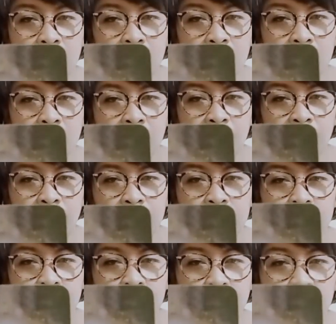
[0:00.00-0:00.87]
For
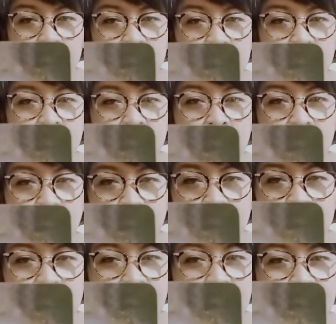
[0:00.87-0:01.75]
sure, you know
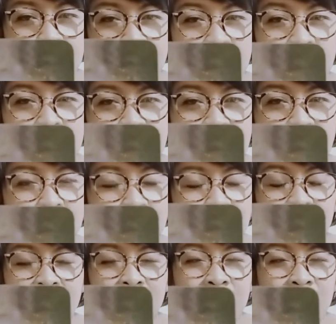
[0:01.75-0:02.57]
something is coming.